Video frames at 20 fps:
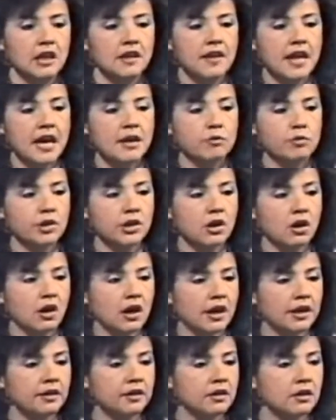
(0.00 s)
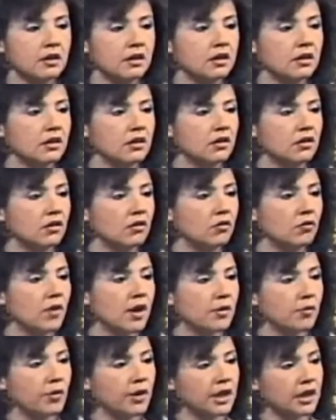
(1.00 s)
In that regard,
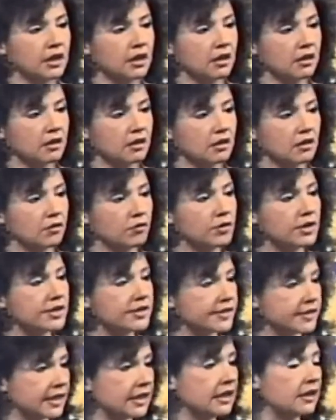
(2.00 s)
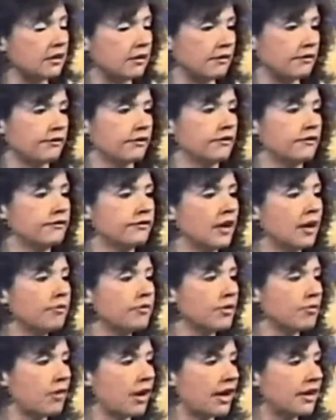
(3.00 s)
what we receive
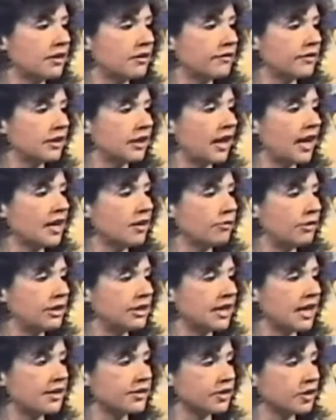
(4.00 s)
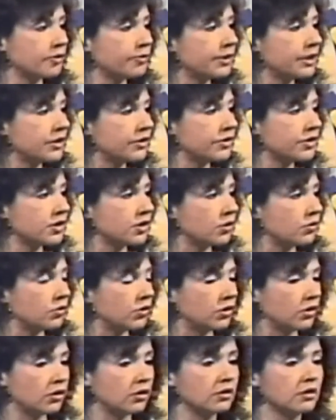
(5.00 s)
from the mind of enlightenment as it appears in the
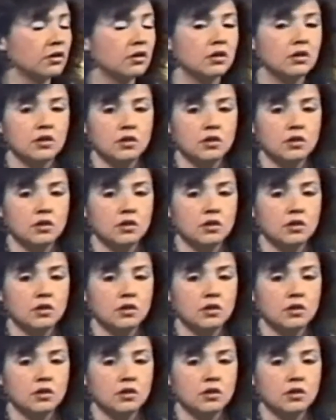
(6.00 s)
world,